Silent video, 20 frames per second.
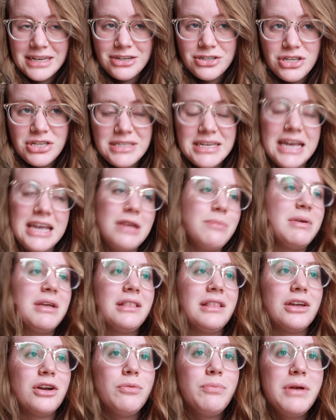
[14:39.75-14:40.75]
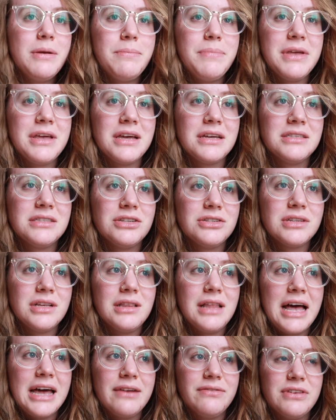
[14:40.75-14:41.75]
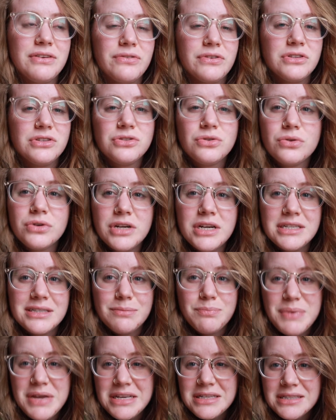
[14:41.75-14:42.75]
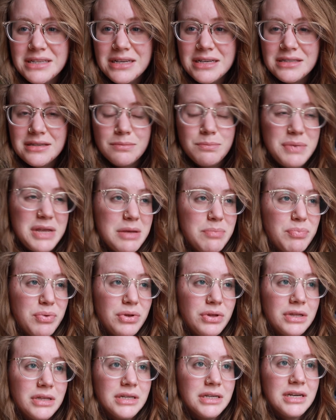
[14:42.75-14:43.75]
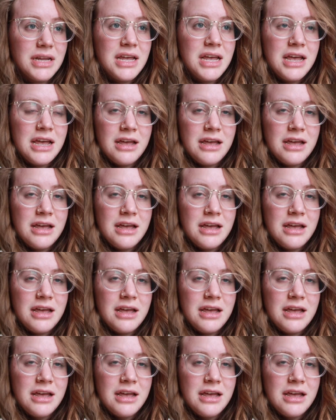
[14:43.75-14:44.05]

actually taking me a little bit because there's a lot of different stories and pieces and people and